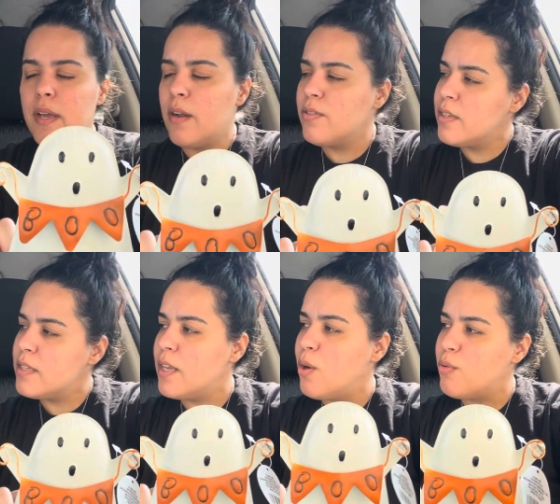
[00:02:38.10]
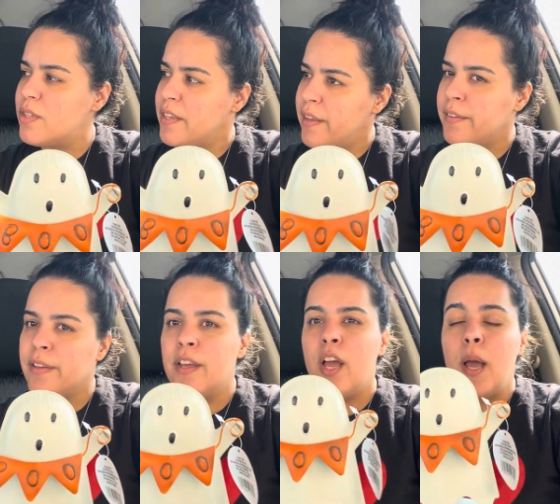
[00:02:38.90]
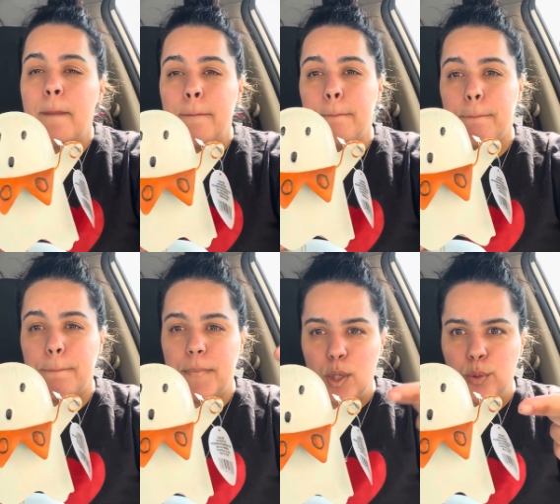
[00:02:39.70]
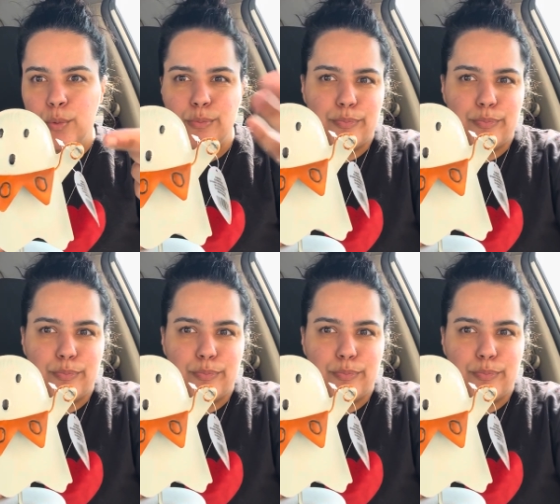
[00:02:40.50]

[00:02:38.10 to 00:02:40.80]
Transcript: god i was gonna say host again boom